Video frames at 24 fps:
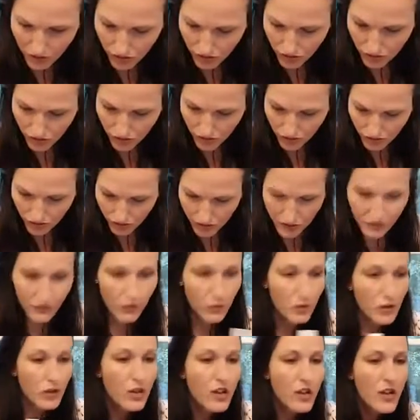It's totally
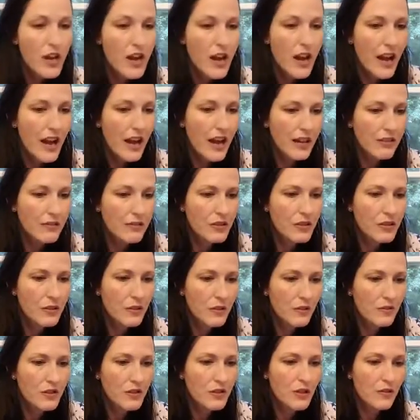for. After you
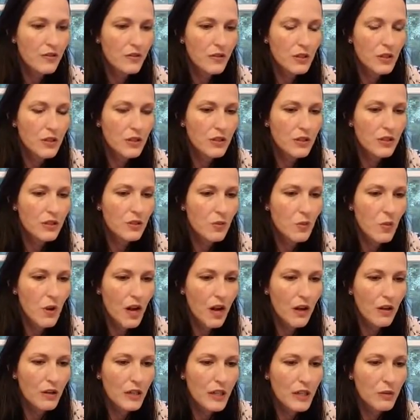have suffered a little
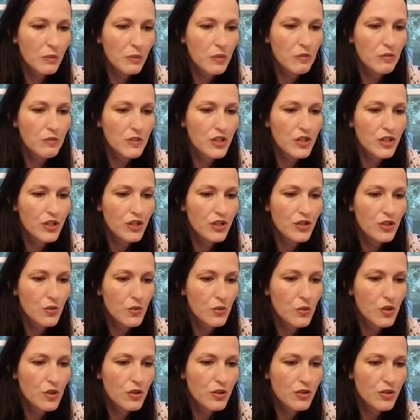while, he will
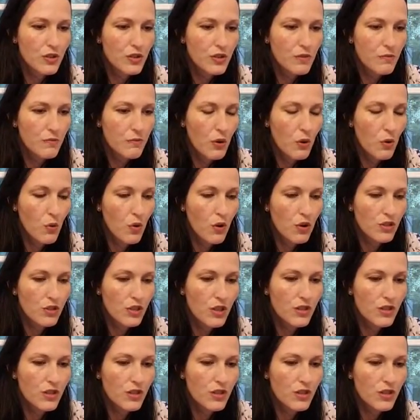restore, support,